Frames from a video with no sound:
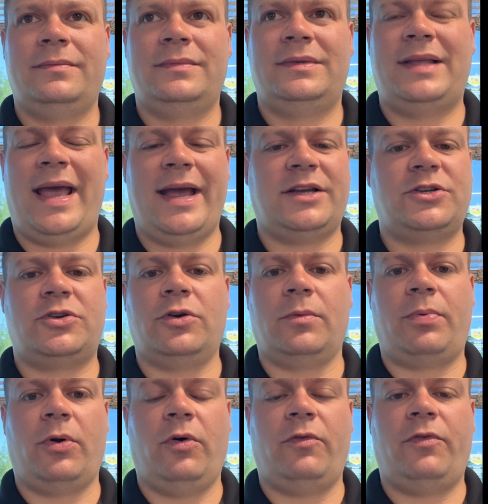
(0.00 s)
texture
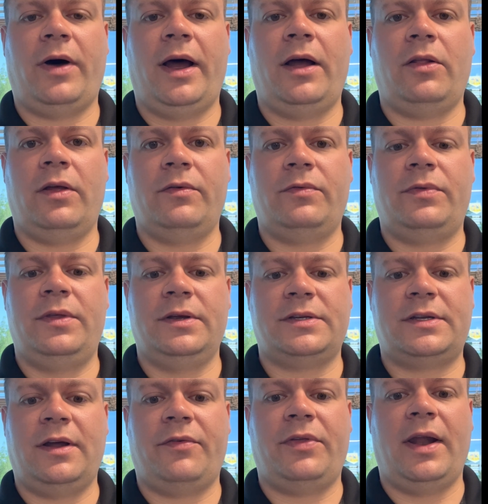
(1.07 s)
profile of the
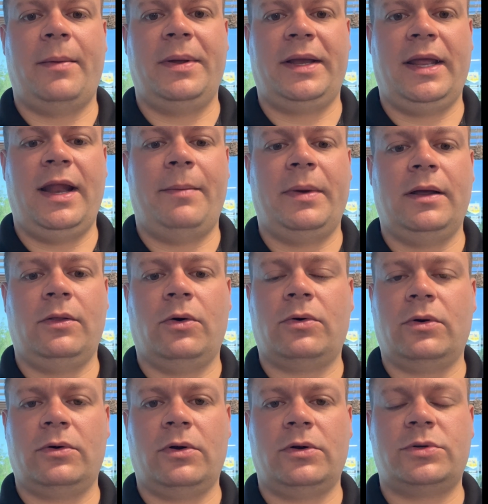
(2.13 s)
stuff that I've been getting at my
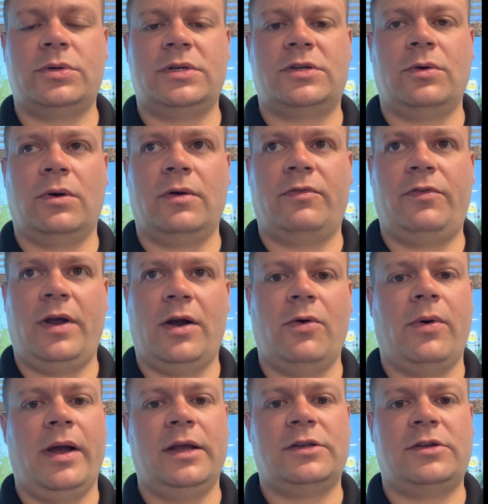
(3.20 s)
local grocery store or Fairway.